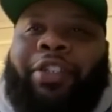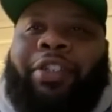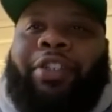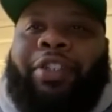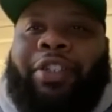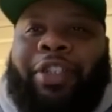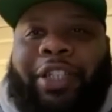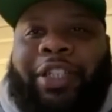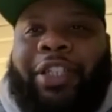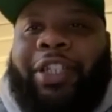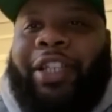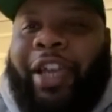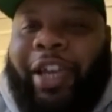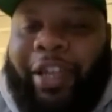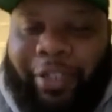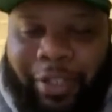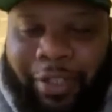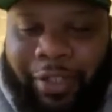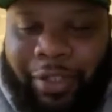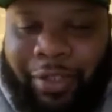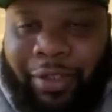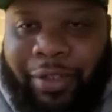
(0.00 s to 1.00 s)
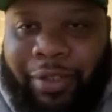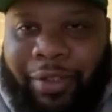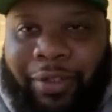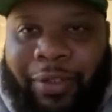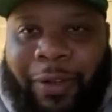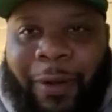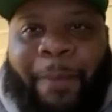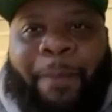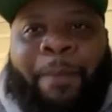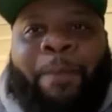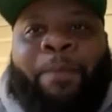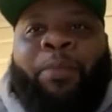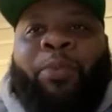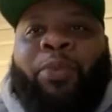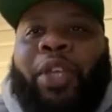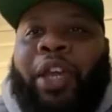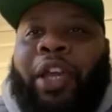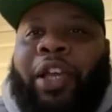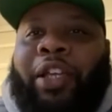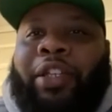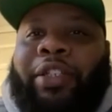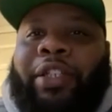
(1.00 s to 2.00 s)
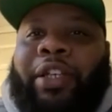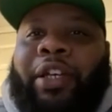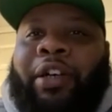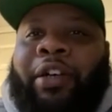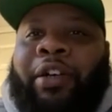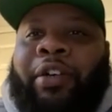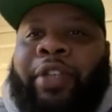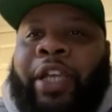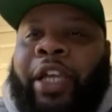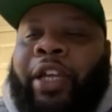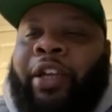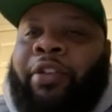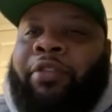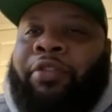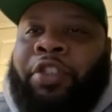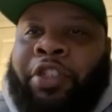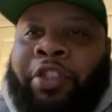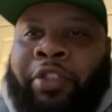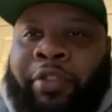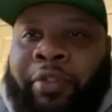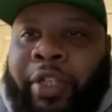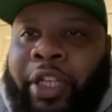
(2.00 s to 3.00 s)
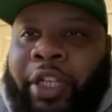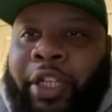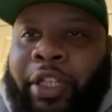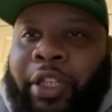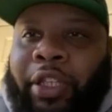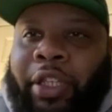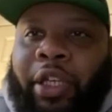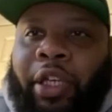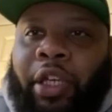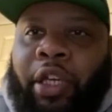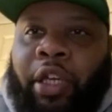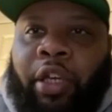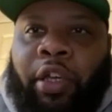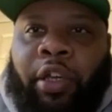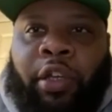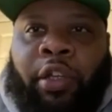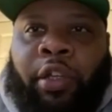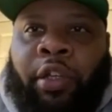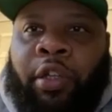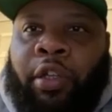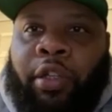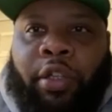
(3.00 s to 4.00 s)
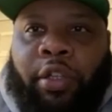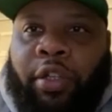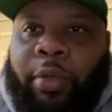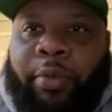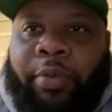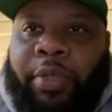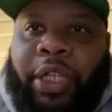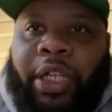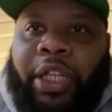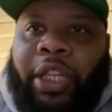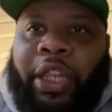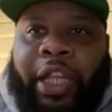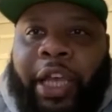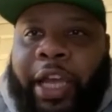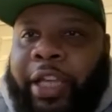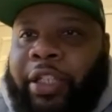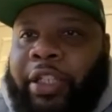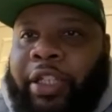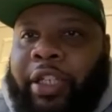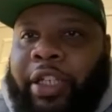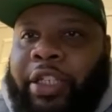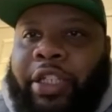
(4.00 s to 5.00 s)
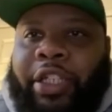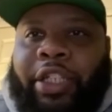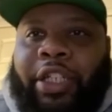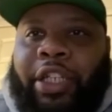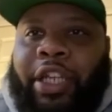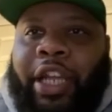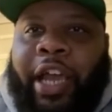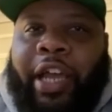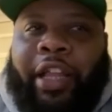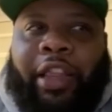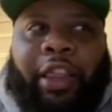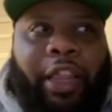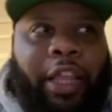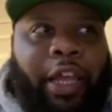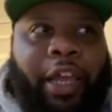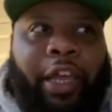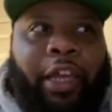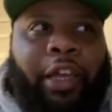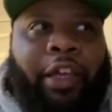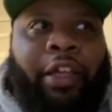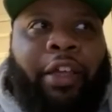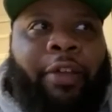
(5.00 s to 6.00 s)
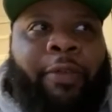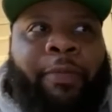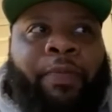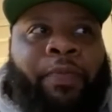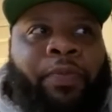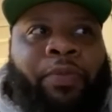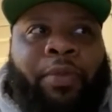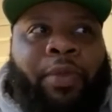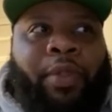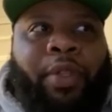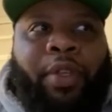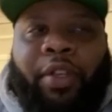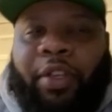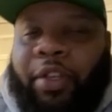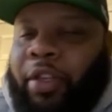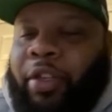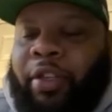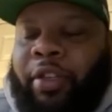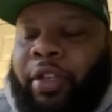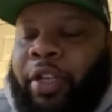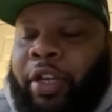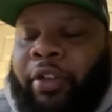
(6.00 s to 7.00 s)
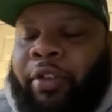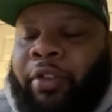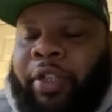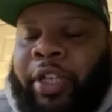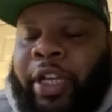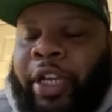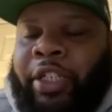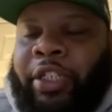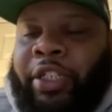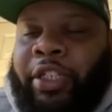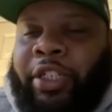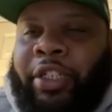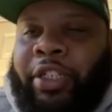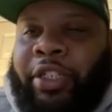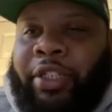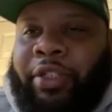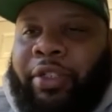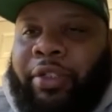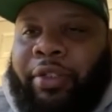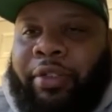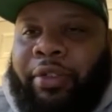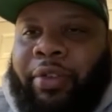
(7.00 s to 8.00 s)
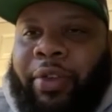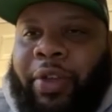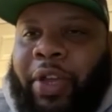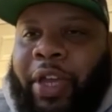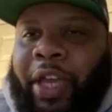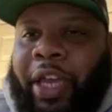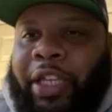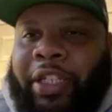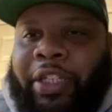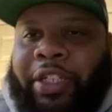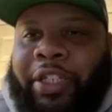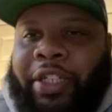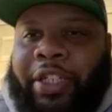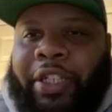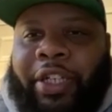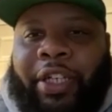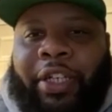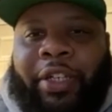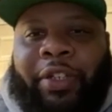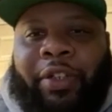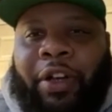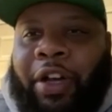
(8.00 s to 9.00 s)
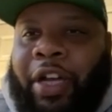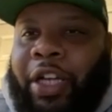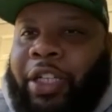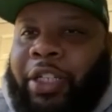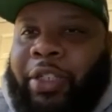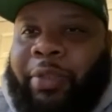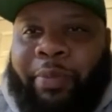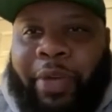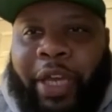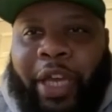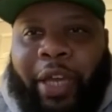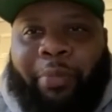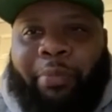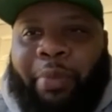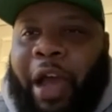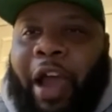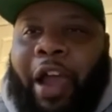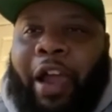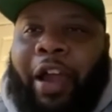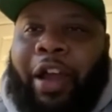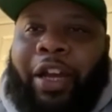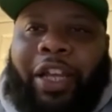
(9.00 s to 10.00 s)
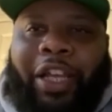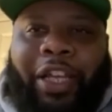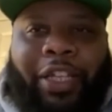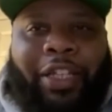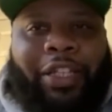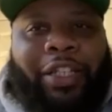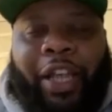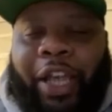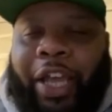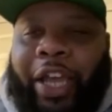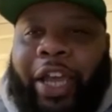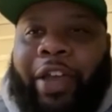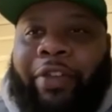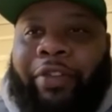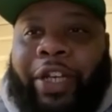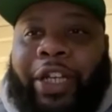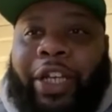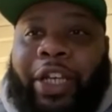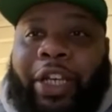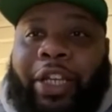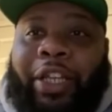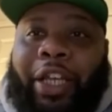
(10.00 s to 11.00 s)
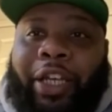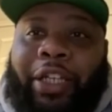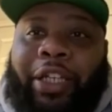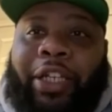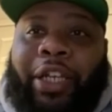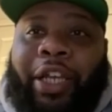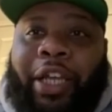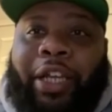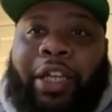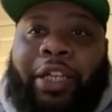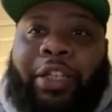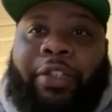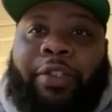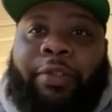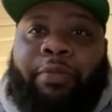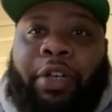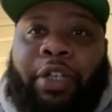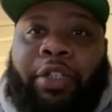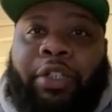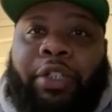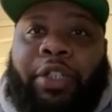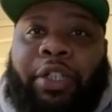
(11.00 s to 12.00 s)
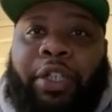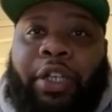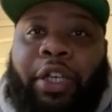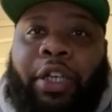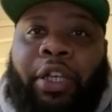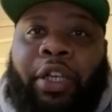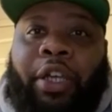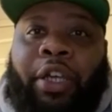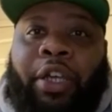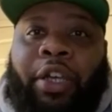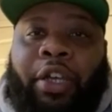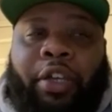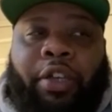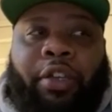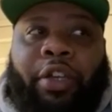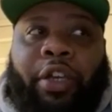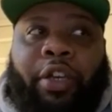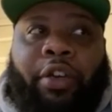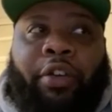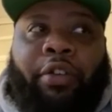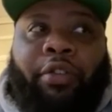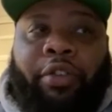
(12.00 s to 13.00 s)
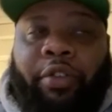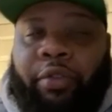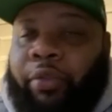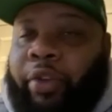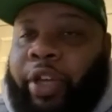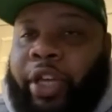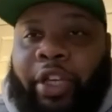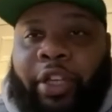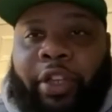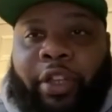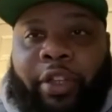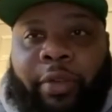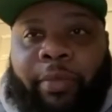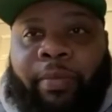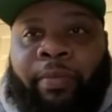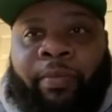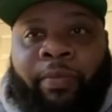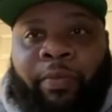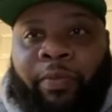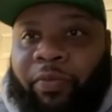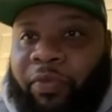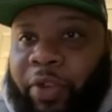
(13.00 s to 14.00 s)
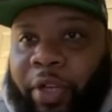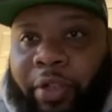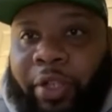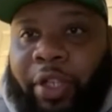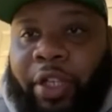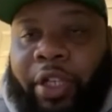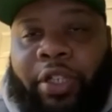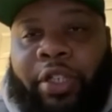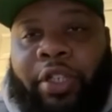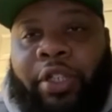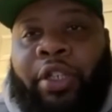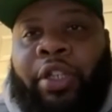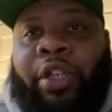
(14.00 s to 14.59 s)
is that school. And so they don't do anything, you know what I'm saying, like this. Is not like, you know, they're just into all these big parties and everything like that. It's mostly, you know, curriculum focused.